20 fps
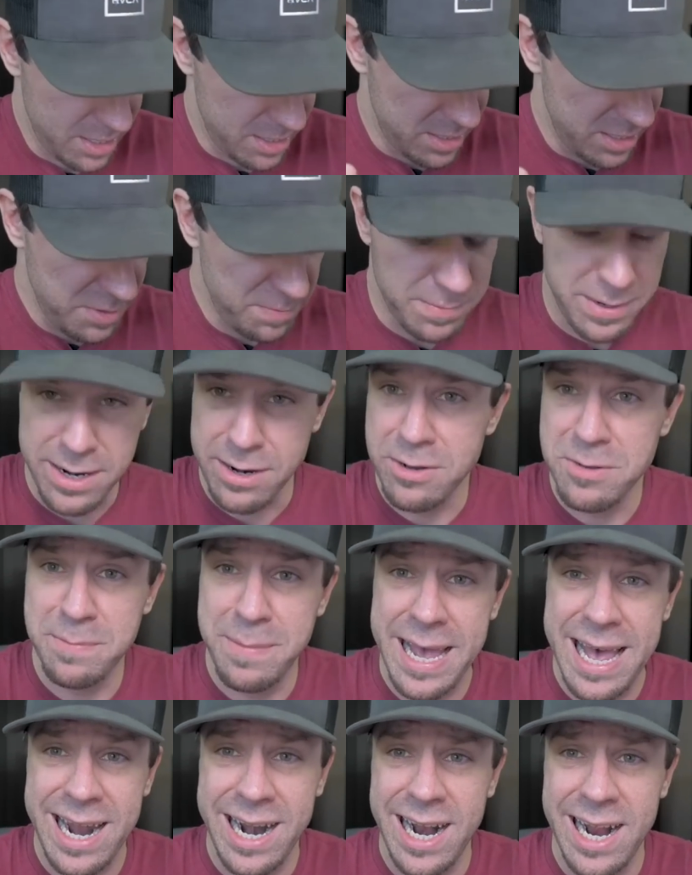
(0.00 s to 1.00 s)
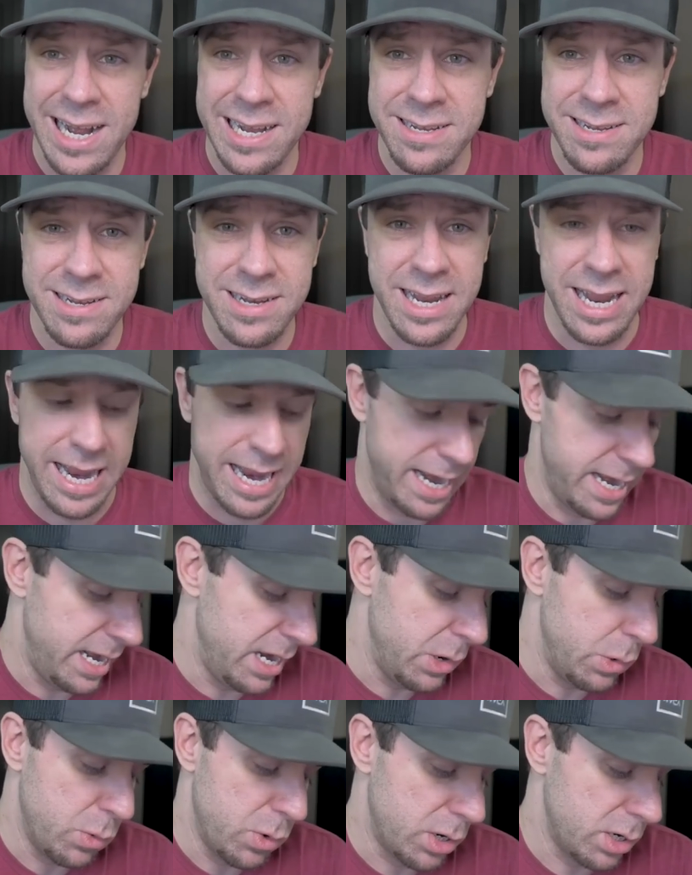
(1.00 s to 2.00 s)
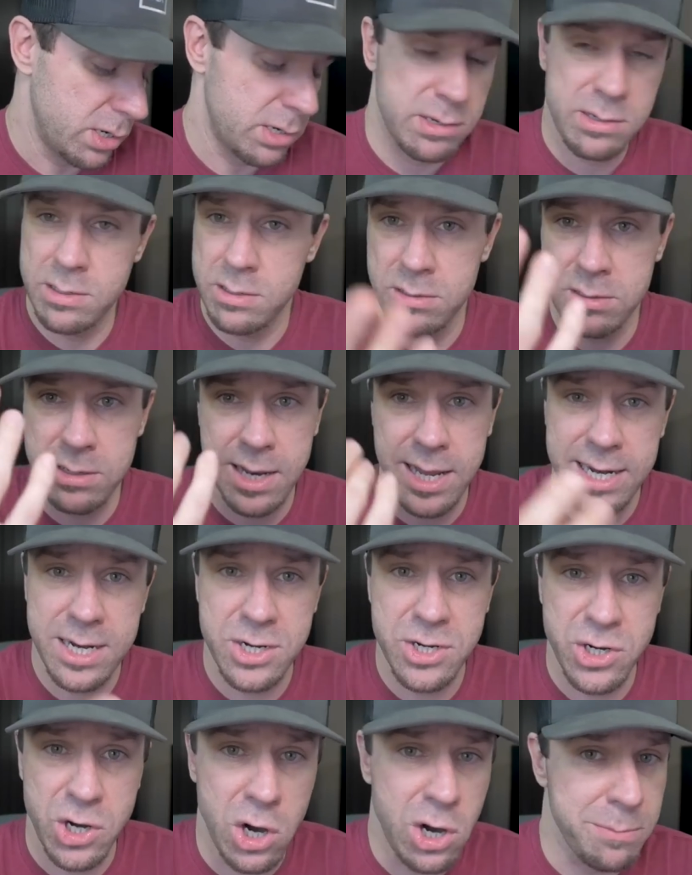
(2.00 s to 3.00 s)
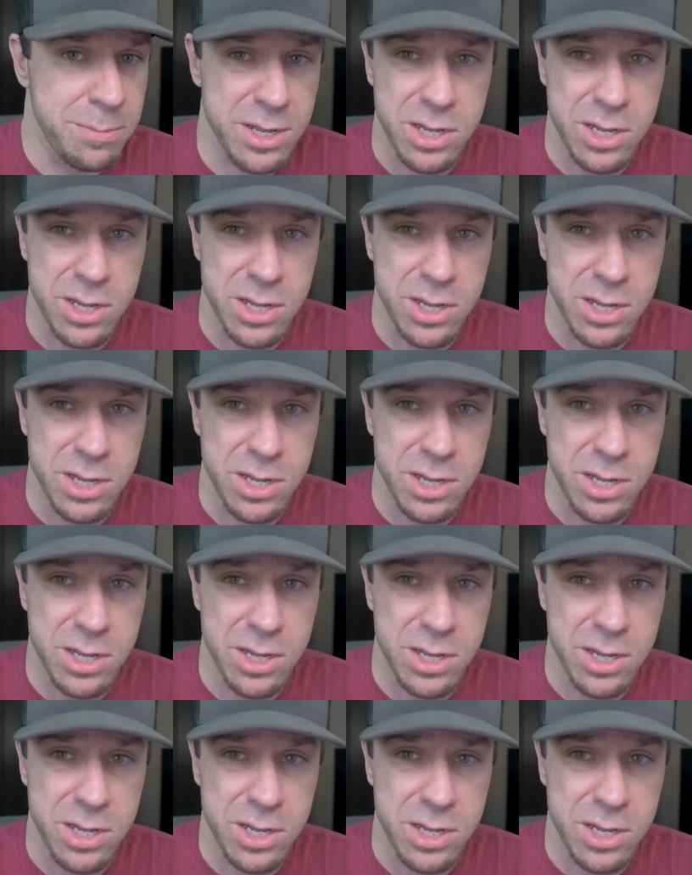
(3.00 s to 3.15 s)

this barrel's badass and it works like a charm.